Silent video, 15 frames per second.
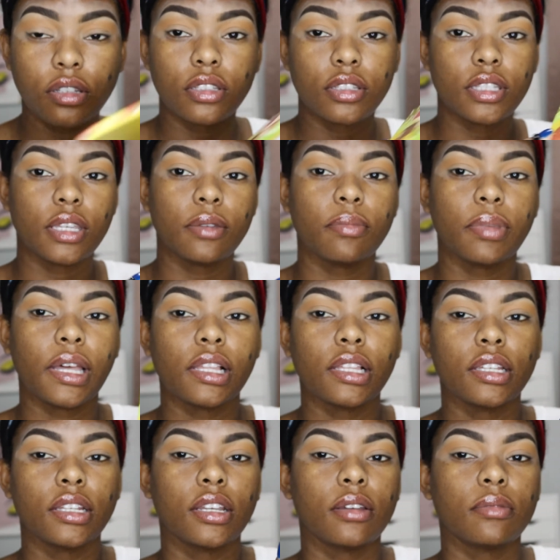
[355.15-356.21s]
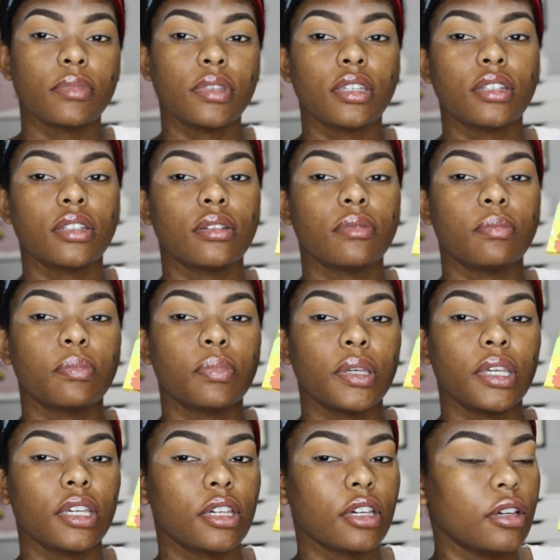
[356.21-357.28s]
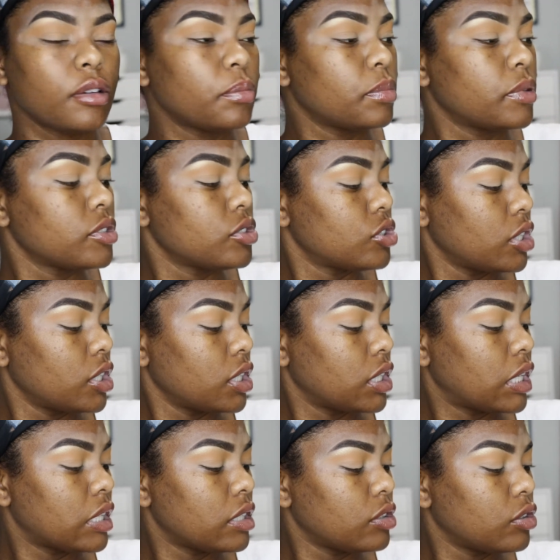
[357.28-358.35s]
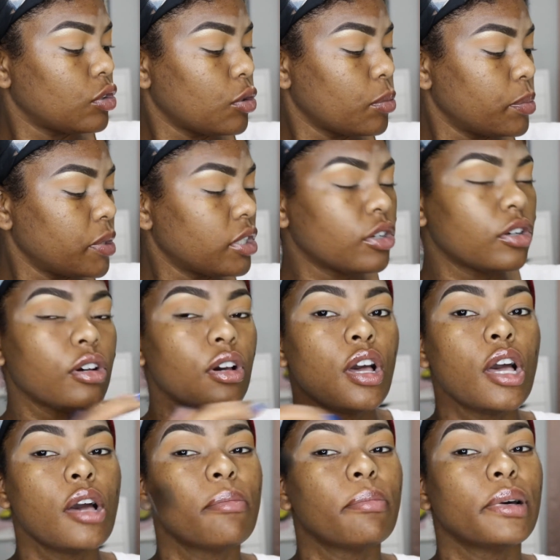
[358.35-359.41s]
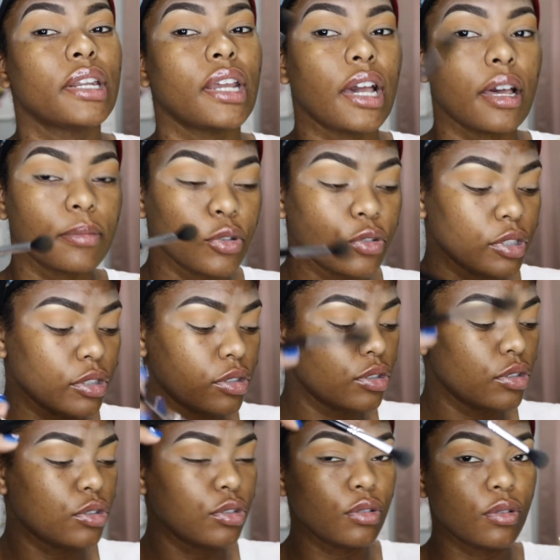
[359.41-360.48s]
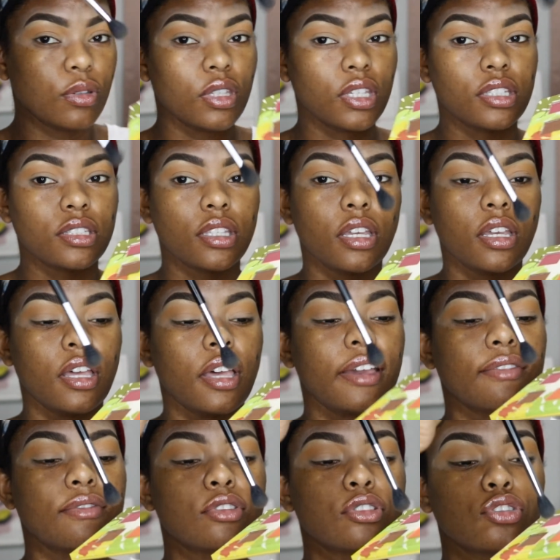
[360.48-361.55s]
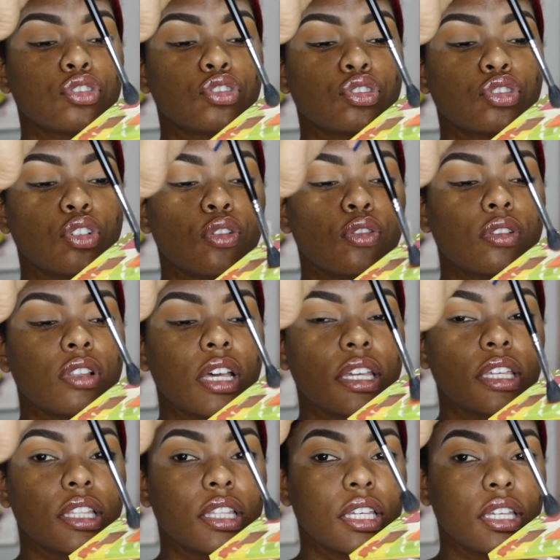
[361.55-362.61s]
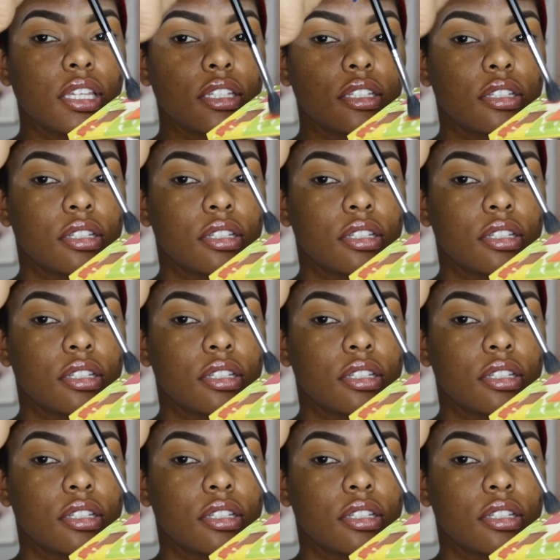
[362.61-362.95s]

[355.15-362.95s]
of the same palette, I'm gonna pick up the shade Tropico, but I'm going to do this ever so lightly